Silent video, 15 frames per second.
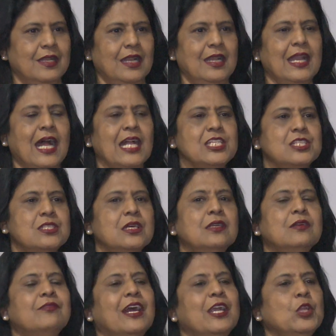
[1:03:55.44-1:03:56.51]
Large
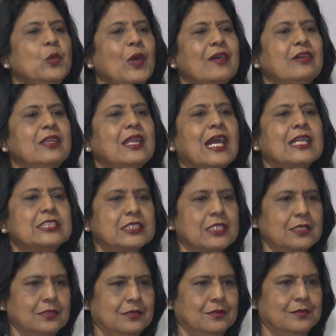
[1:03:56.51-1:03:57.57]
tongue. Why do you have a large
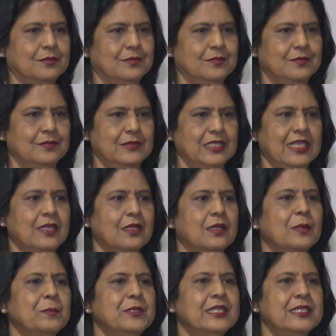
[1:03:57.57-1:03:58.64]
tongue in a
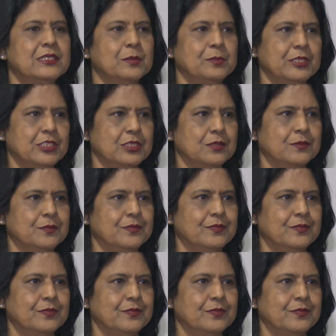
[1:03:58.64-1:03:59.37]
complete denture patient?